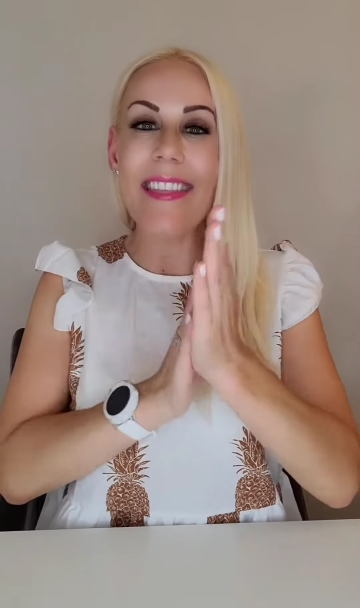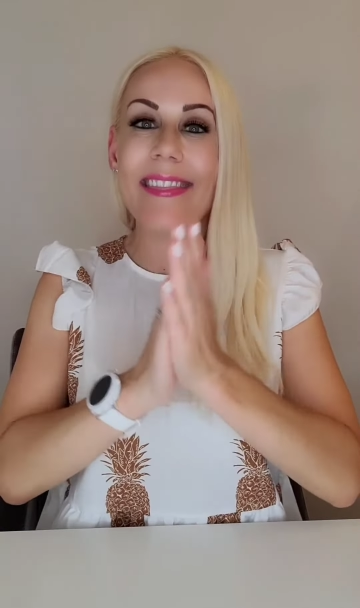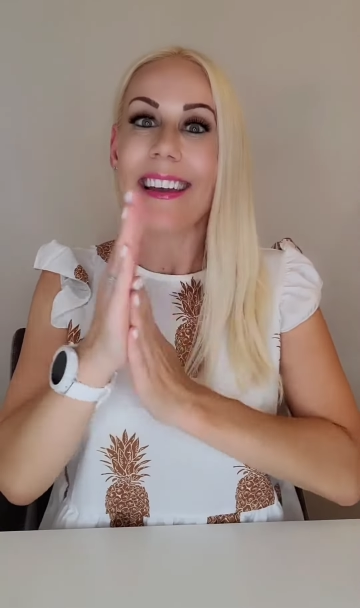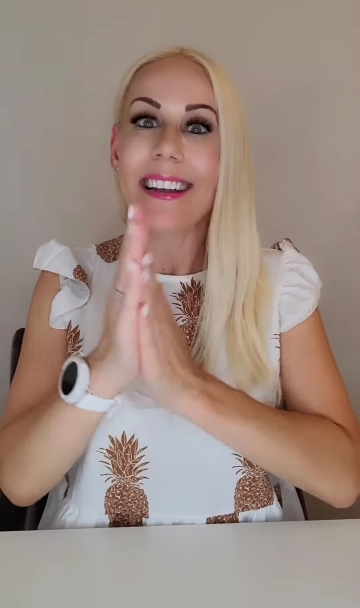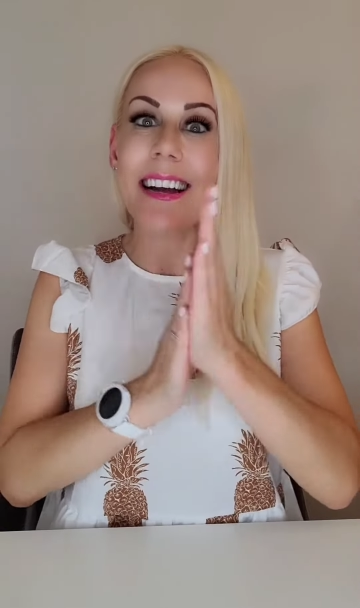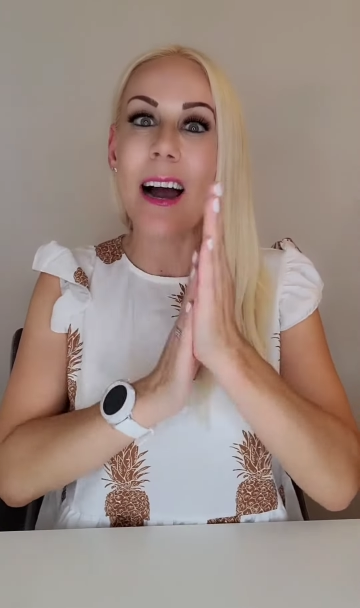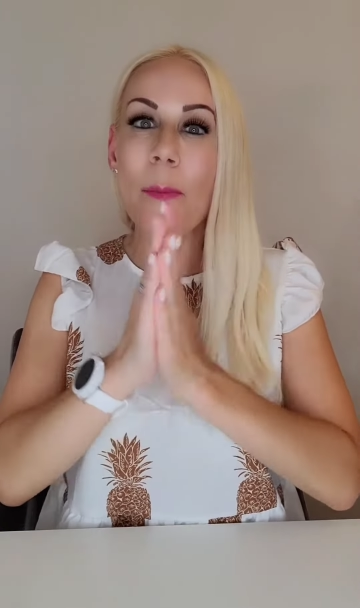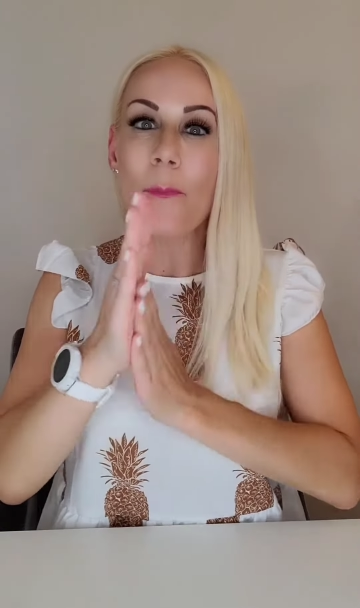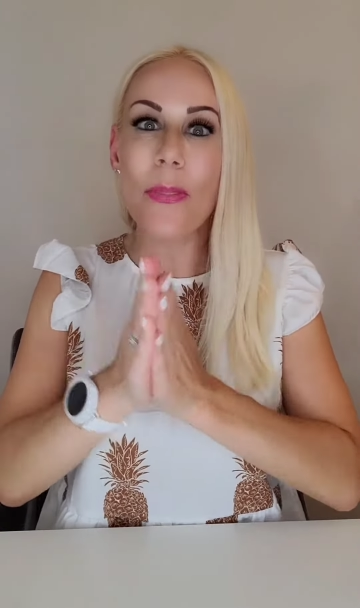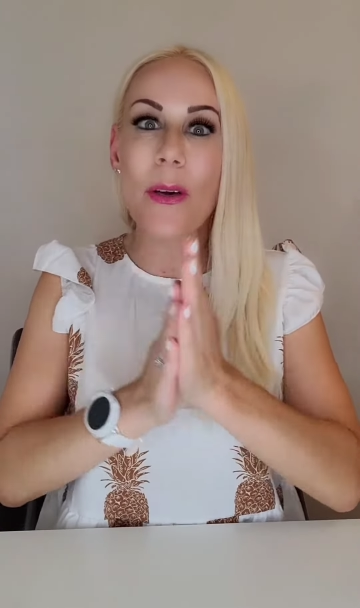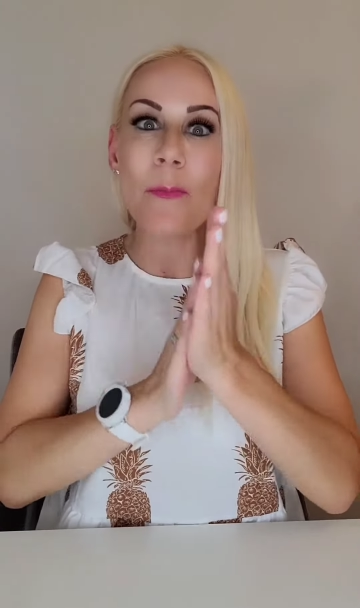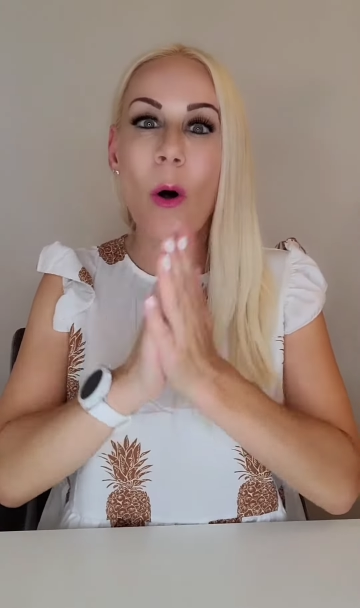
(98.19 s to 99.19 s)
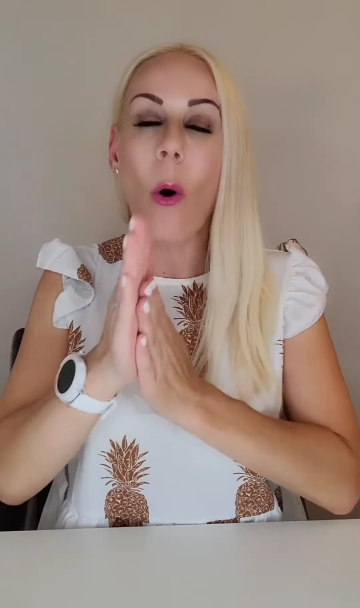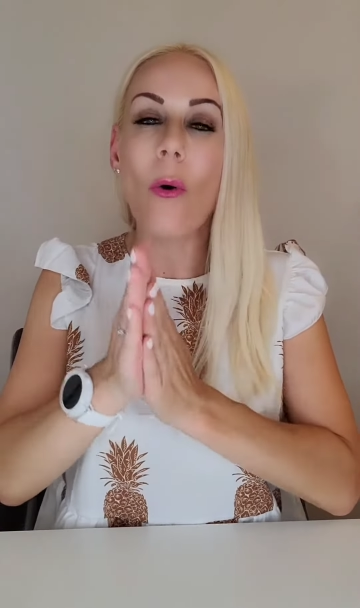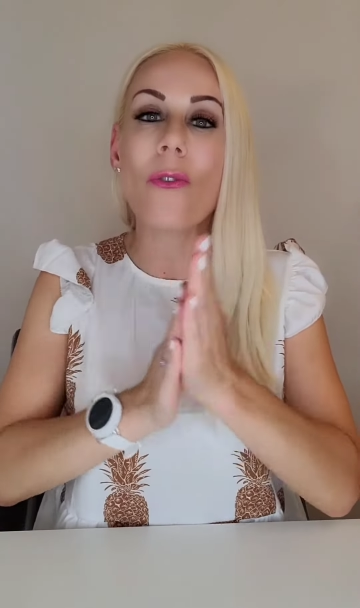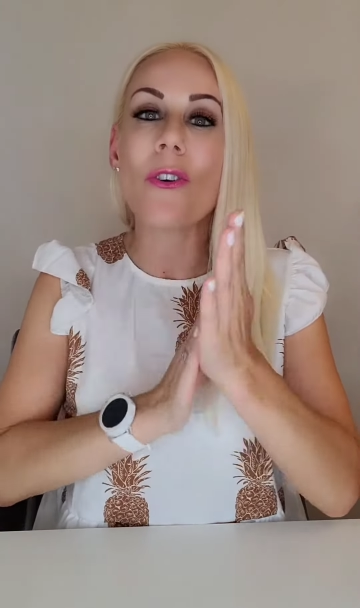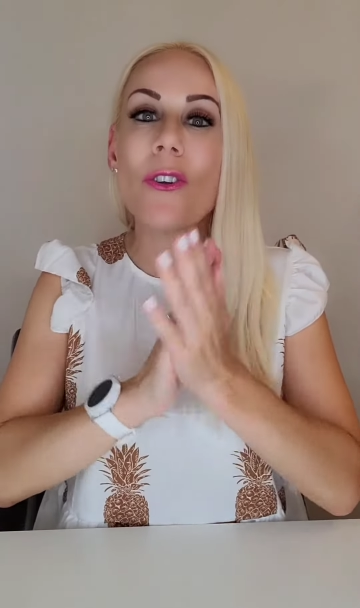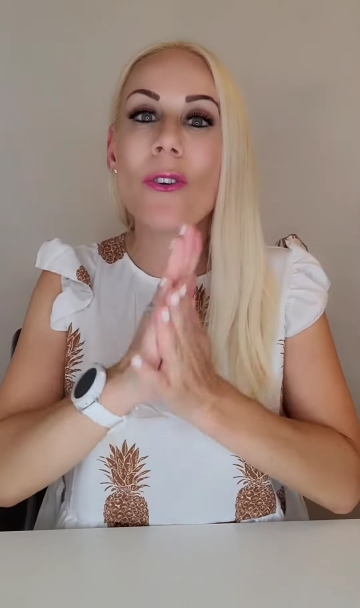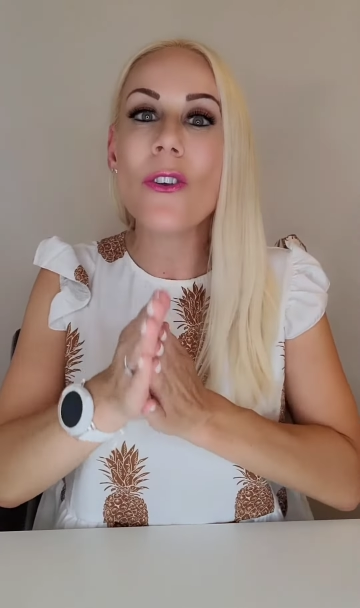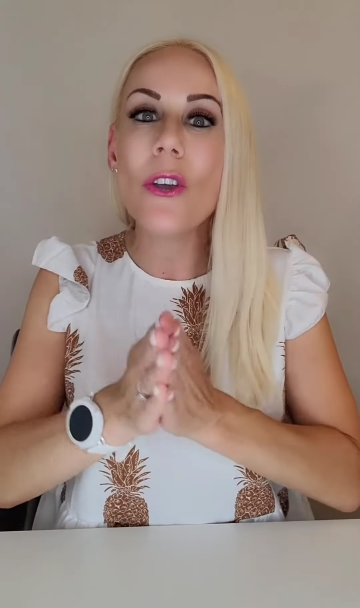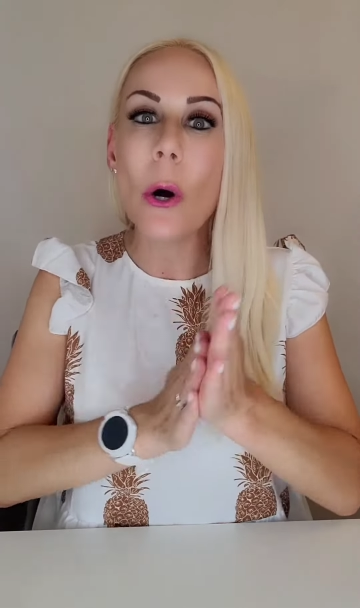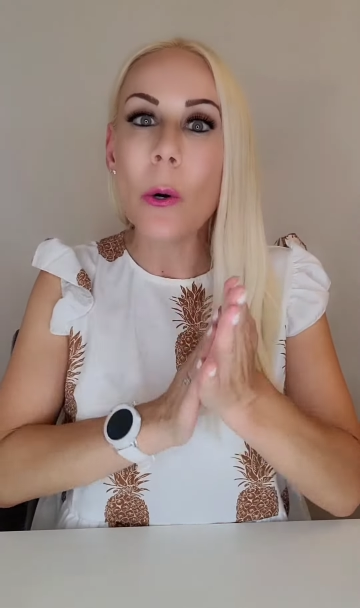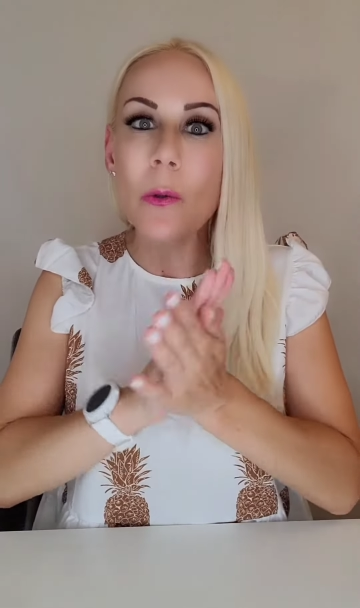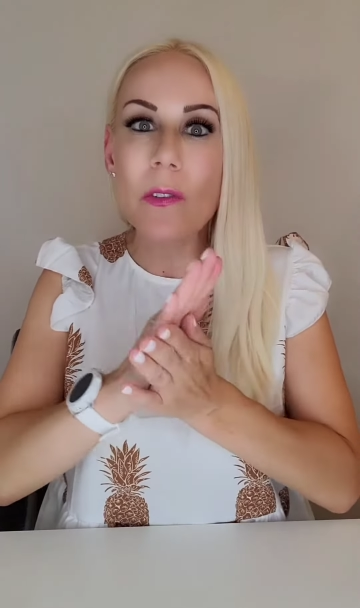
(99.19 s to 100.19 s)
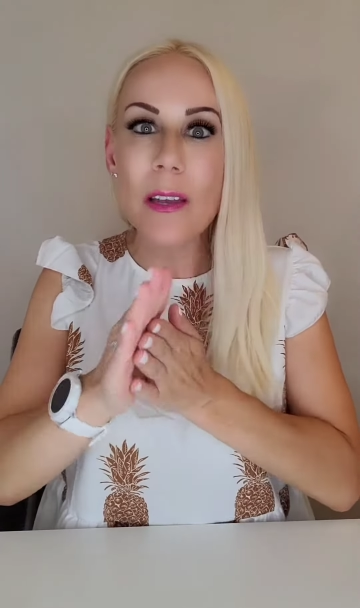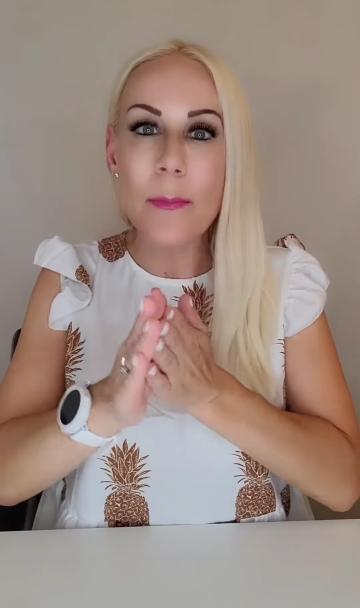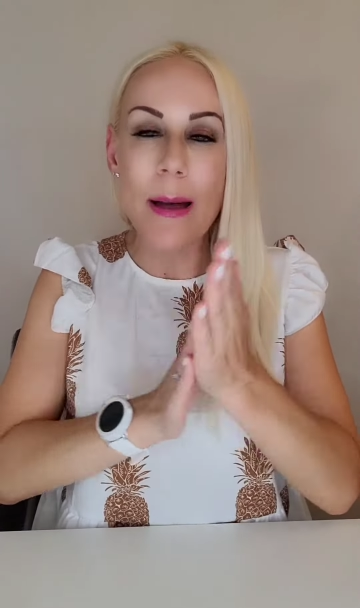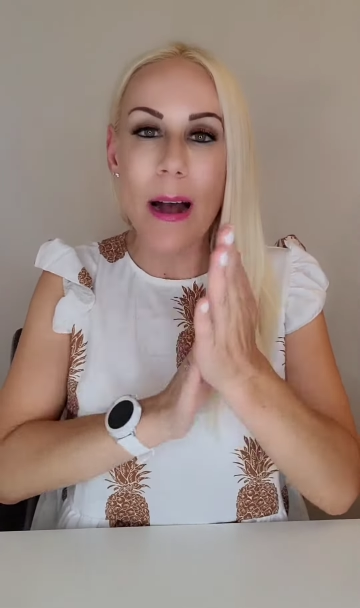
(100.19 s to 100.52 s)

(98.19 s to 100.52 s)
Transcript: and then cup them over your nose and